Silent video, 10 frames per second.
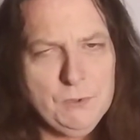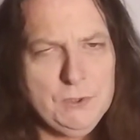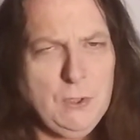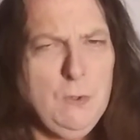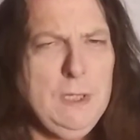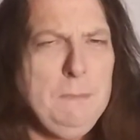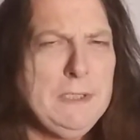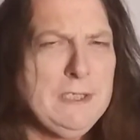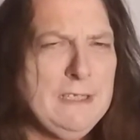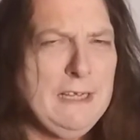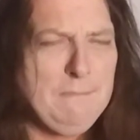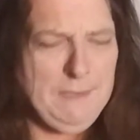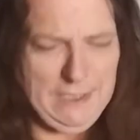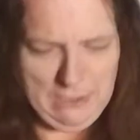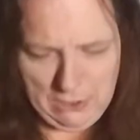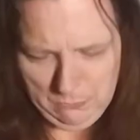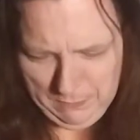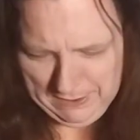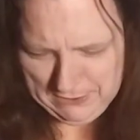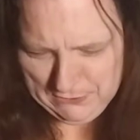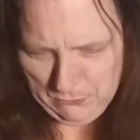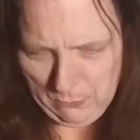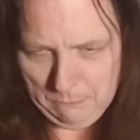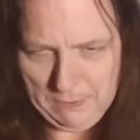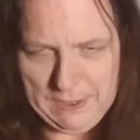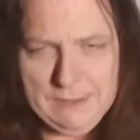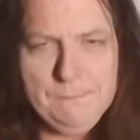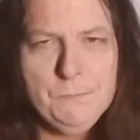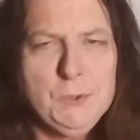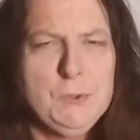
totally misled me all the way in Stormwind,